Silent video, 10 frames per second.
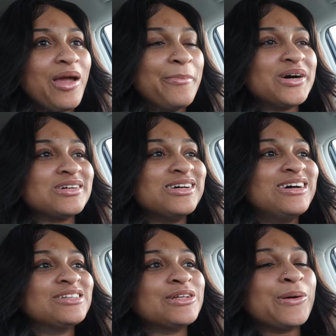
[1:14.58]
But
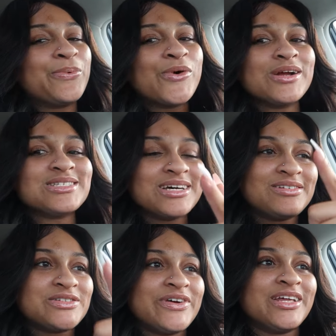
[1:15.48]
the importance of
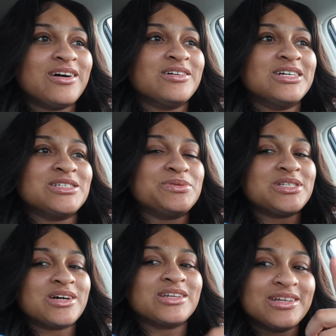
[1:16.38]
this video is we
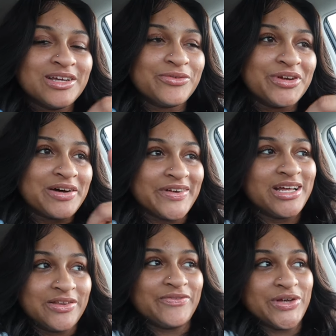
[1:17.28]
took a delivery of
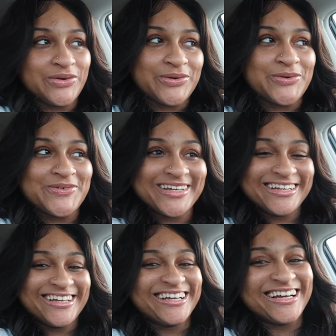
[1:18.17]
another vehicle.
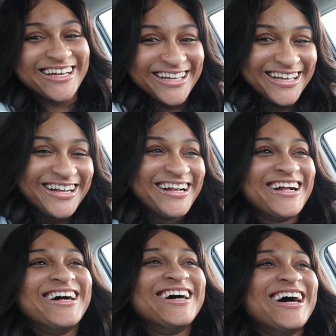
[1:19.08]

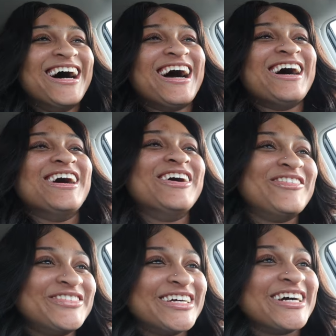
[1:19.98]

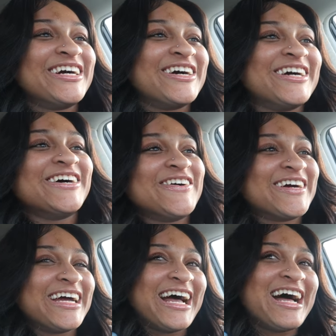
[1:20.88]
Your girl
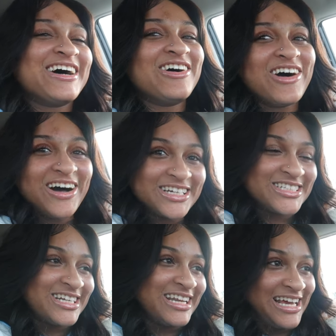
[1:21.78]
got her
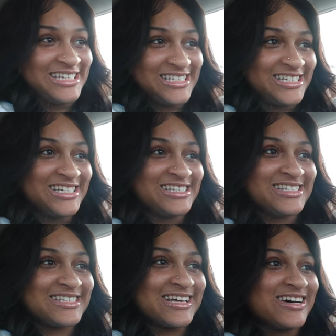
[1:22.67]
auction license.
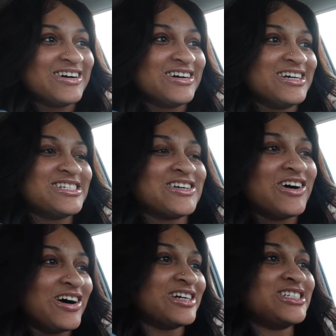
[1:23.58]
It's the
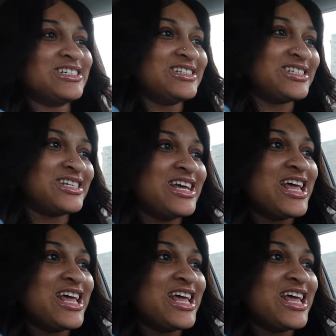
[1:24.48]
auctions,